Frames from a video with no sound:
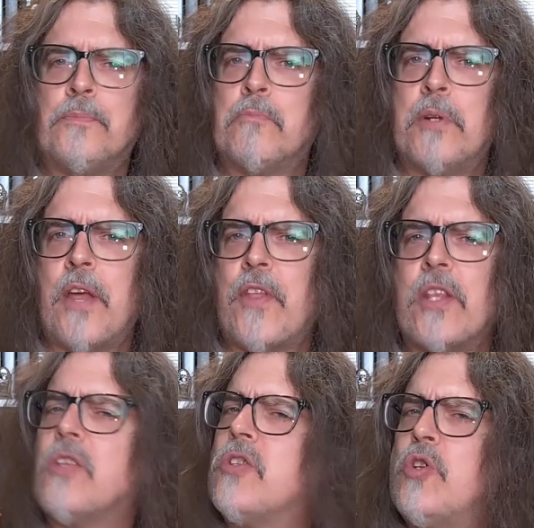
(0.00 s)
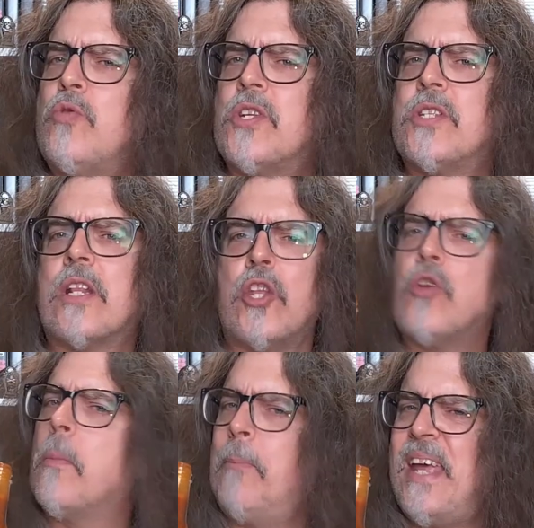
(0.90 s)
but nothing too distinct that you
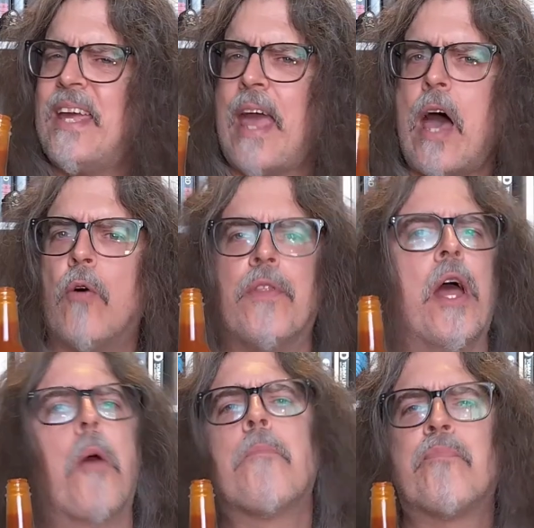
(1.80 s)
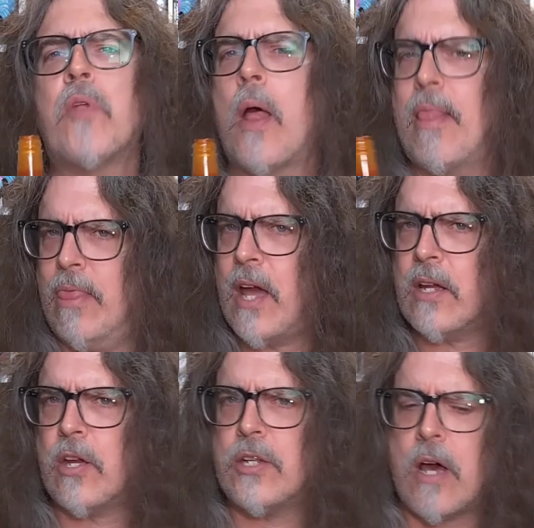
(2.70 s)
could pick out there, like a
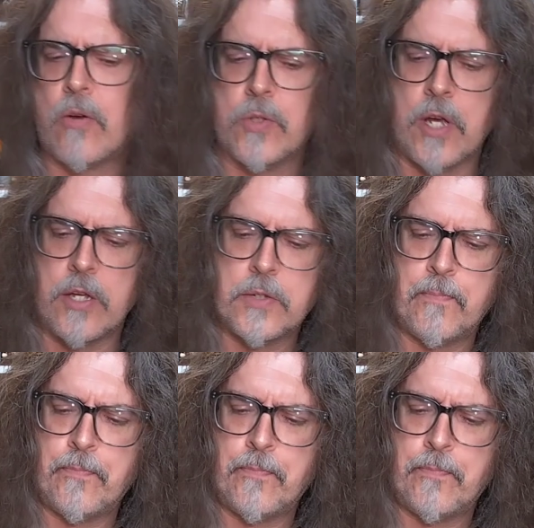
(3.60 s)
good taco sauce.